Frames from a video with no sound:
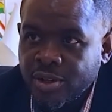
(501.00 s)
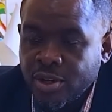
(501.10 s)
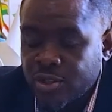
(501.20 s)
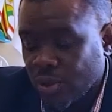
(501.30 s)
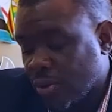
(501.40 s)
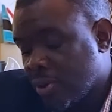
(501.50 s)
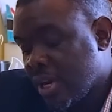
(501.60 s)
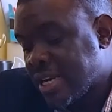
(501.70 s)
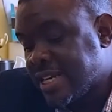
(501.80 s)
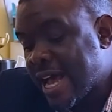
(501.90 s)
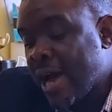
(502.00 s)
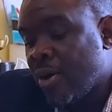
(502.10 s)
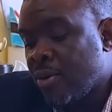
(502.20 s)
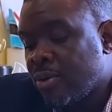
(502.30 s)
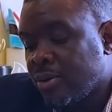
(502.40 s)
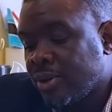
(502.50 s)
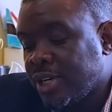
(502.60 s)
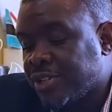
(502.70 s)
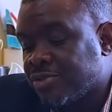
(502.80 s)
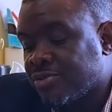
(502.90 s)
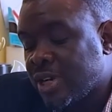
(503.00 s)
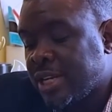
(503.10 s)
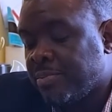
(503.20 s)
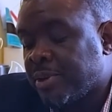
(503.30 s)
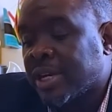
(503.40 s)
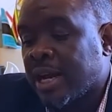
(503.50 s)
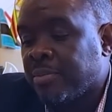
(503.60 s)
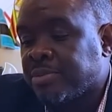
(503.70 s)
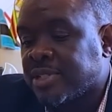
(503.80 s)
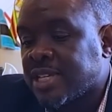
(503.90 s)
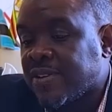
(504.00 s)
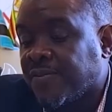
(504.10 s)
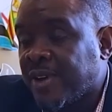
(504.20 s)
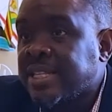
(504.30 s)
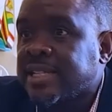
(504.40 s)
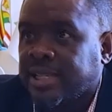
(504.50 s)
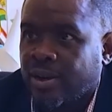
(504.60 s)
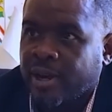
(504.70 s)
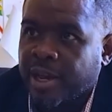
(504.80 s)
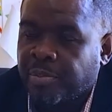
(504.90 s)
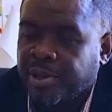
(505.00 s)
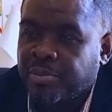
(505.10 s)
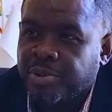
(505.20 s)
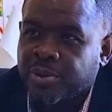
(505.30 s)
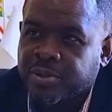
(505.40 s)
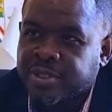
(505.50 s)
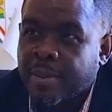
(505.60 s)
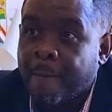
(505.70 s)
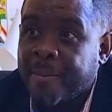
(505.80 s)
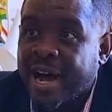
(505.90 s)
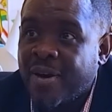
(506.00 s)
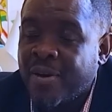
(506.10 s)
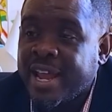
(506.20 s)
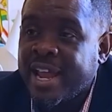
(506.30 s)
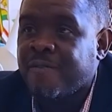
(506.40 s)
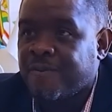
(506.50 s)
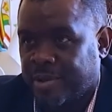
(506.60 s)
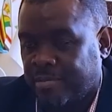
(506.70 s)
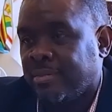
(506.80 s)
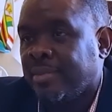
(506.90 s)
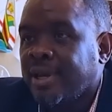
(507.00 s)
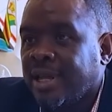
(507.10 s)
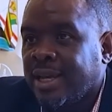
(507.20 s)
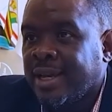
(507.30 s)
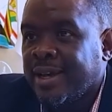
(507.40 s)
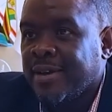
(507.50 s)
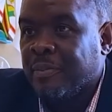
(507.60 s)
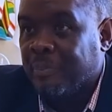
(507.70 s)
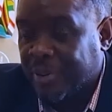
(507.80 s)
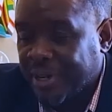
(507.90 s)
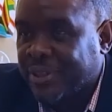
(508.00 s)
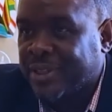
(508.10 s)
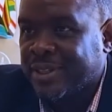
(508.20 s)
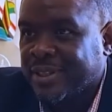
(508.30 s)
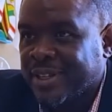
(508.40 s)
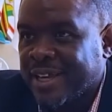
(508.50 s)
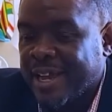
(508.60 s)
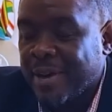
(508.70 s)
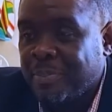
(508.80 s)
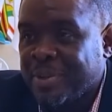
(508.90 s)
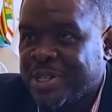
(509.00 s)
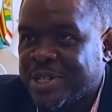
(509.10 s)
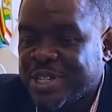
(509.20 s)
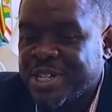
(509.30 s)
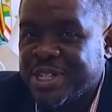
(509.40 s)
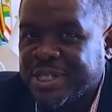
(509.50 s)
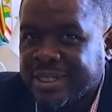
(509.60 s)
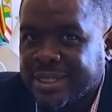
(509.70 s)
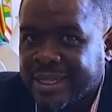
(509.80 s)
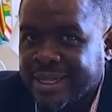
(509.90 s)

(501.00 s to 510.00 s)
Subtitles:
So now it really becomes, events are now happening because the Power FM birth happened in